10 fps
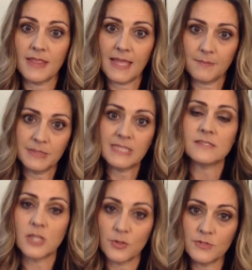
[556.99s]
Like,
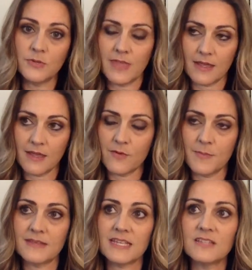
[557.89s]
please don't do that,
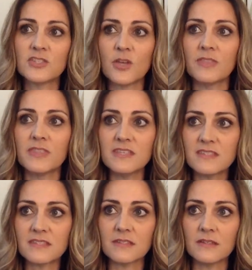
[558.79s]
government. And so
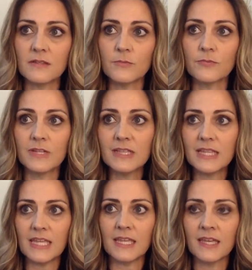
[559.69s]
this
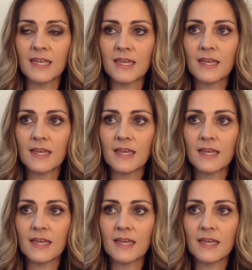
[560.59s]
really